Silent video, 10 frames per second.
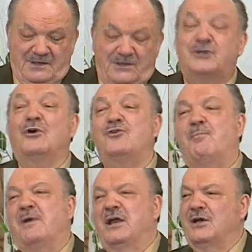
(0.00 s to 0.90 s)
until
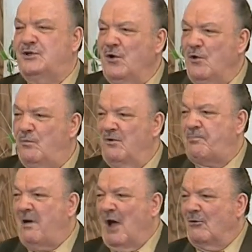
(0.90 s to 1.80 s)
you be endued
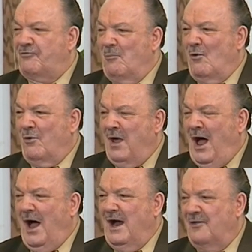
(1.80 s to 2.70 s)
with power from on
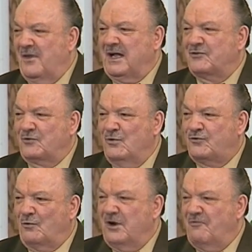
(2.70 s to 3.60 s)
high. I think it's
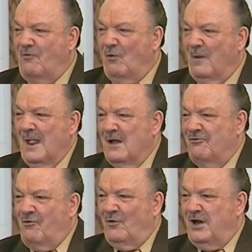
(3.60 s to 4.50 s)
Luke 24
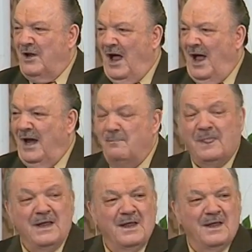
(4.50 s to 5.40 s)

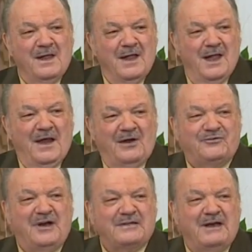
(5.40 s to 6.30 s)
49. And I
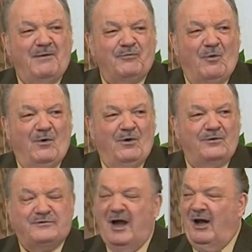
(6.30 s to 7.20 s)
checked out the
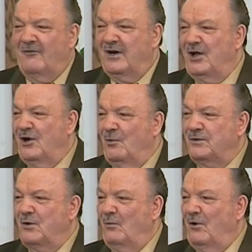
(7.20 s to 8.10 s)
word tarry. You know
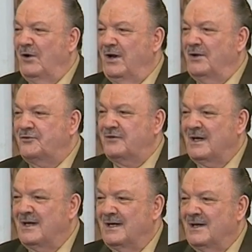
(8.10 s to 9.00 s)
what the word is?
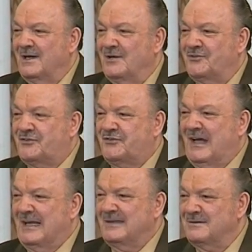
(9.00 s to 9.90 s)

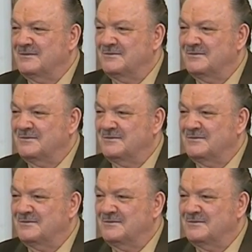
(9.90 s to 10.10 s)
Sit.